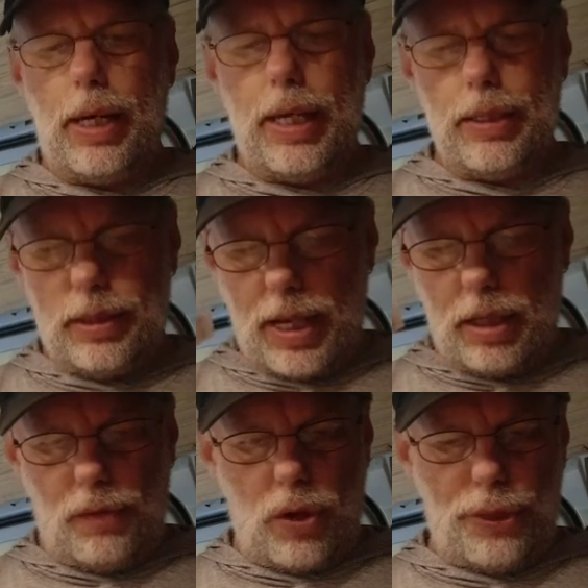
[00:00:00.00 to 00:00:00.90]
Instead
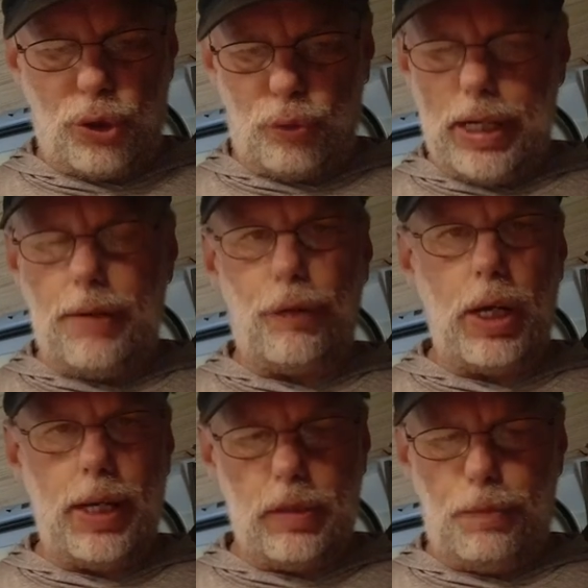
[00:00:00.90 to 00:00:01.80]
of 3 different
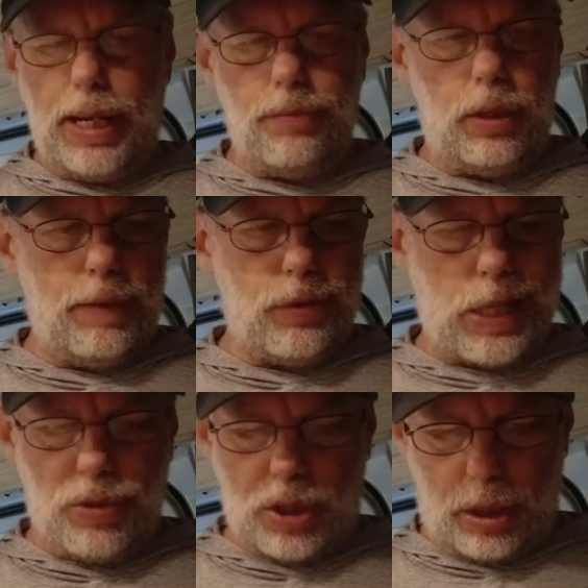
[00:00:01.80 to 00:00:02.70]
kinds of pain relievers,
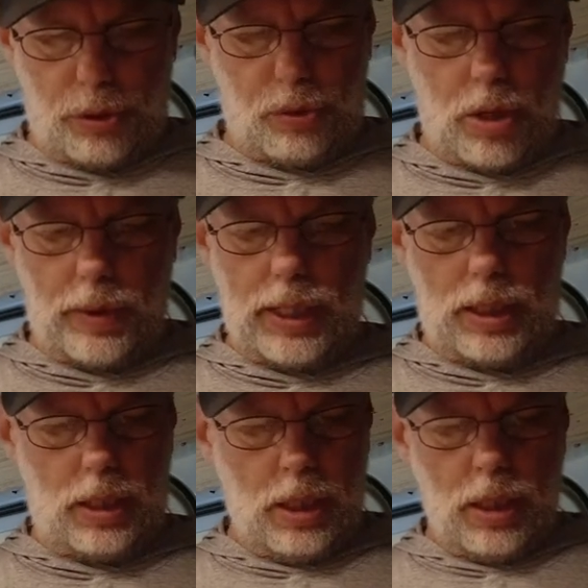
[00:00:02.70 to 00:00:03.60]
I'm just going to throw
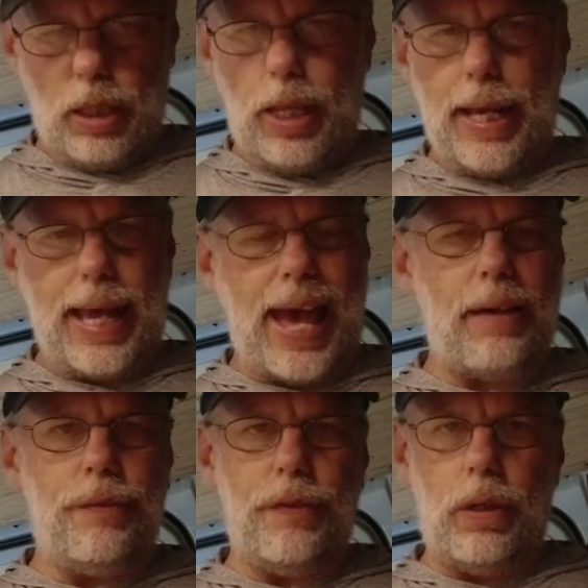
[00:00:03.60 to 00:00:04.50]
in like
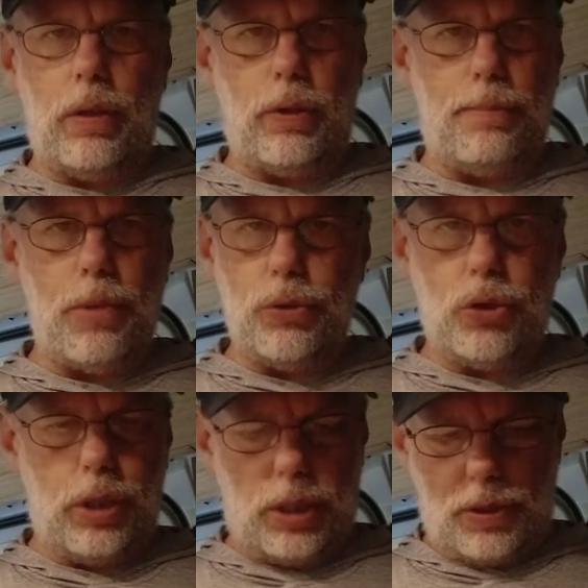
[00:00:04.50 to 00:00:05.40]
Advil or
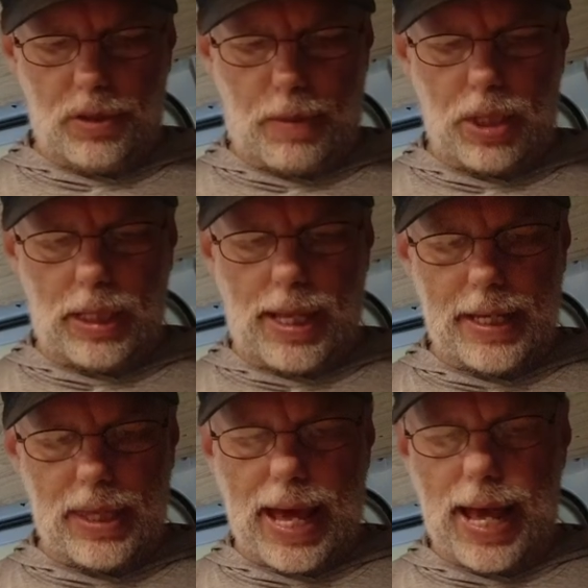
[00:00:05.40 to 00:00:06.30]
Motrin or something
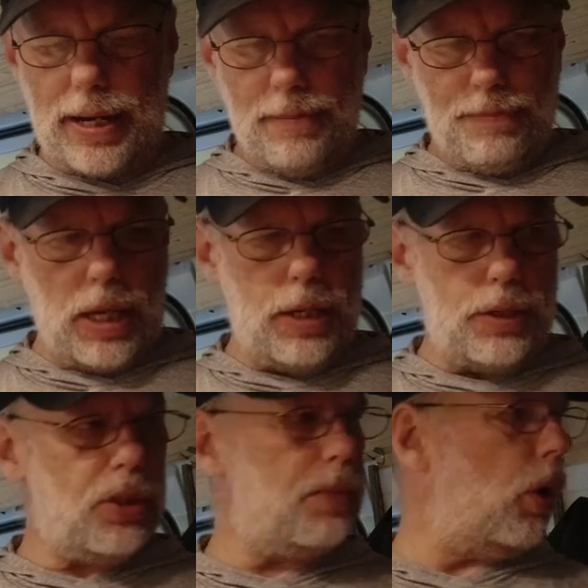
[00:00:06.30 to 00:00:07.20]
like that in a
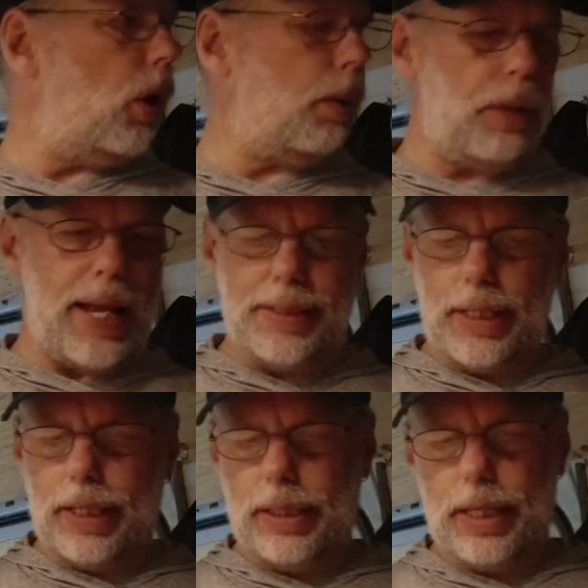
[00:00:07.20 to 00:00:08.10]
small
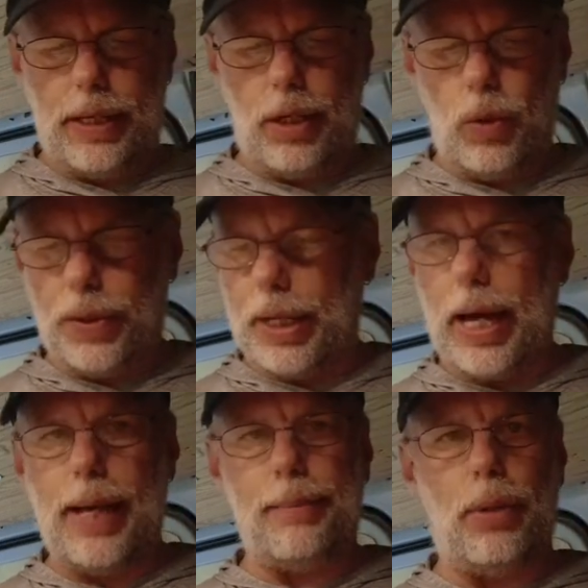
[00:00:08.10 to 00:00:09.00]
plastic container with a
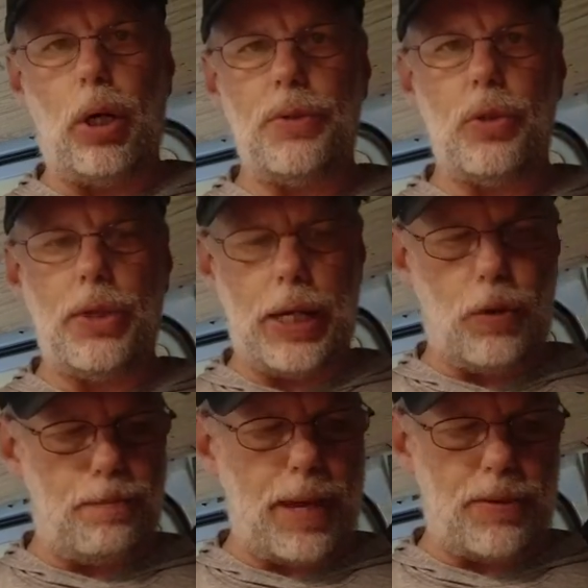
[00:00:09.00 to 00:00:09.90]
cotton ball so that they
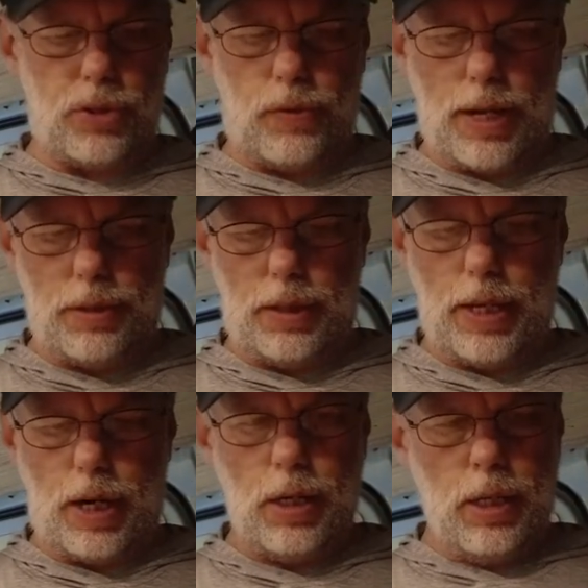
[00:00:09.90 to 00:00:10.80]
don't bounce around in
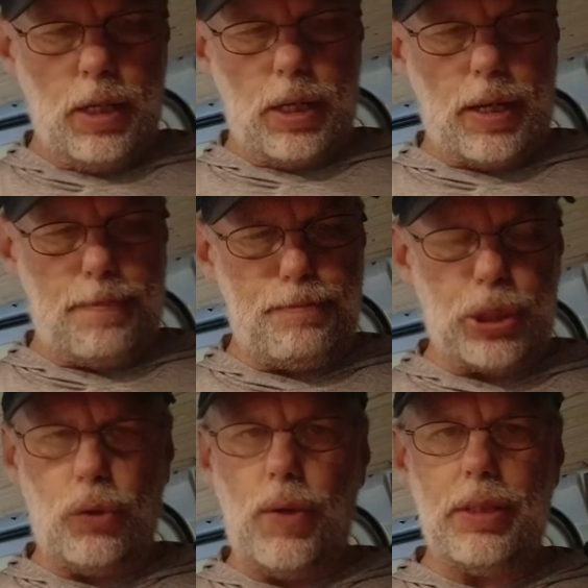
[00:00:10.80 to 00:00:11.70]
there. But
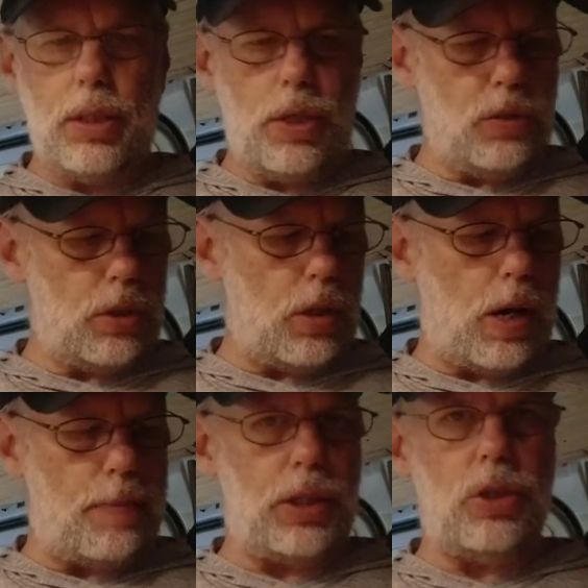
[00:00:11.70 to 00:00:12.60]
the rest of those are
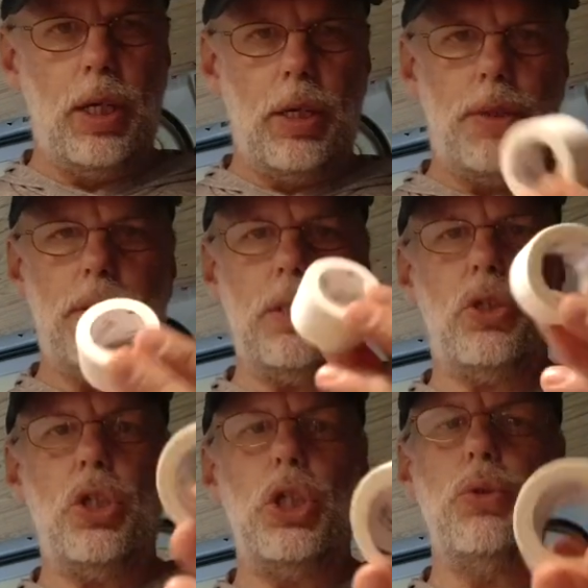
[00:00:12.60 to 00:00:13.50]
garbage. This
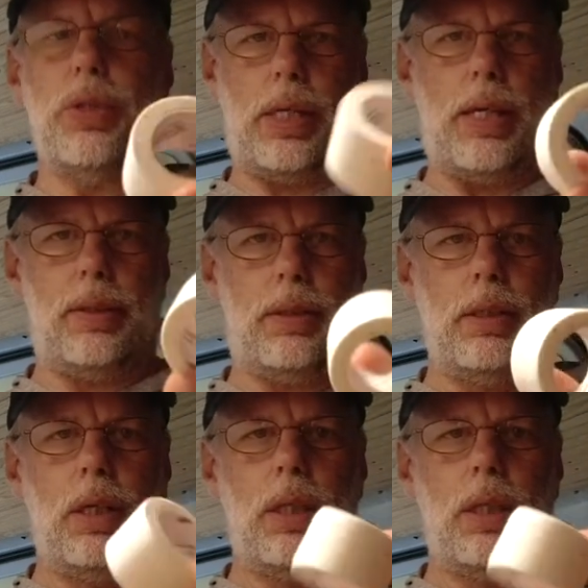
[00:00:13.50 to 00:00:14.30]
is useless.